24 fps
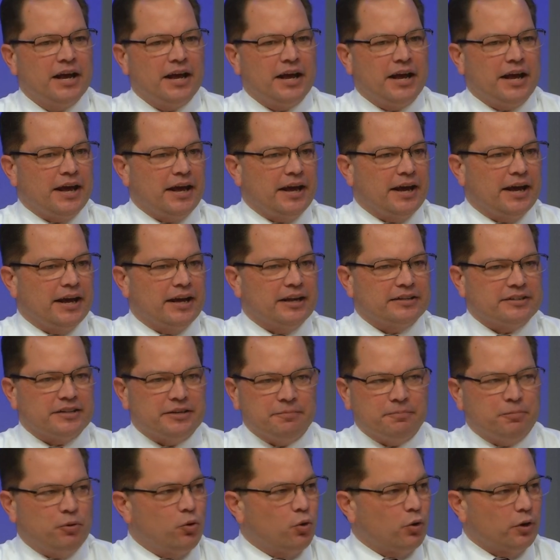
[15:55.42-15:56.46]
and
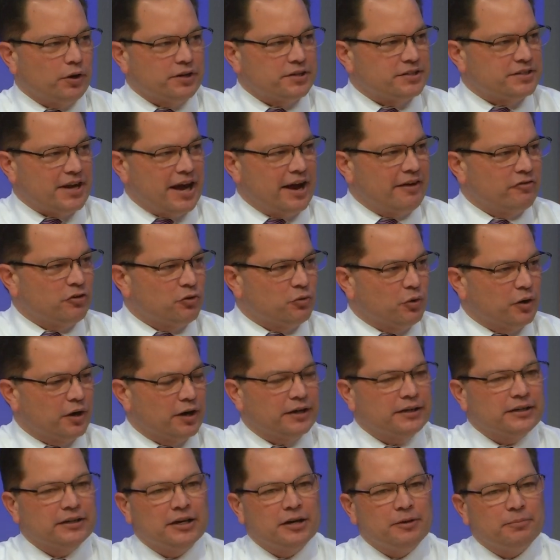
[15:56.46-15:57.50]
important to everyone,